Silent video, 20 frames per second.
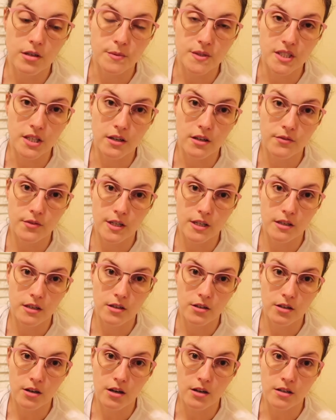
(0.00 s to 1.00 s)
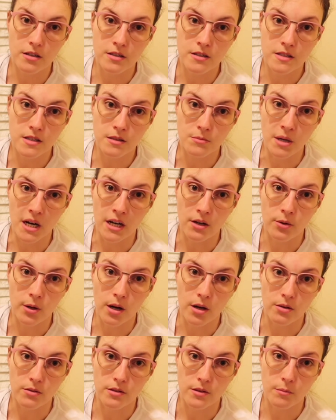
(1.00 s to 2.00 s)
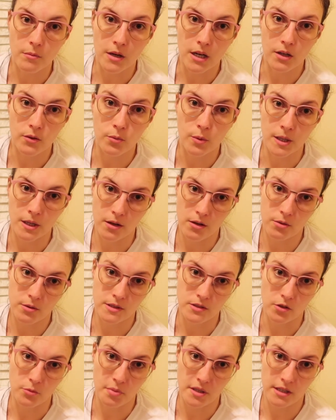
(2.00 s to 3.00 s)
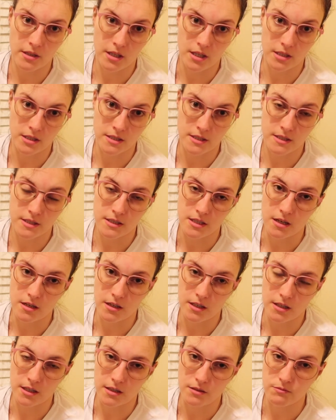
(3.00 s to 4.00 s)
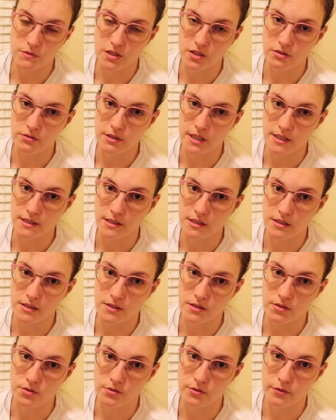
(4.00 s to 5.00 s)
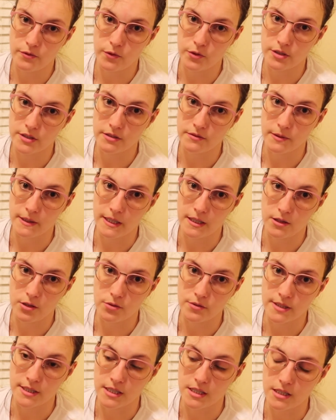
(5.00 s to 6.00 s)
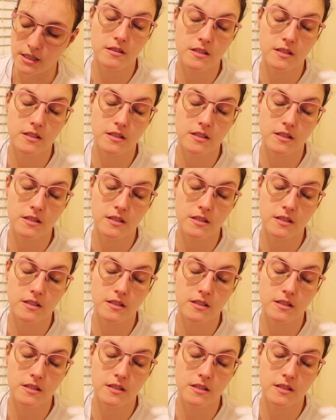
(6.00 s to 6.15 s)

I'm sorry if you can hear cars in the background. My window is open and it's stuck and I'm too lazy to forcibly close it.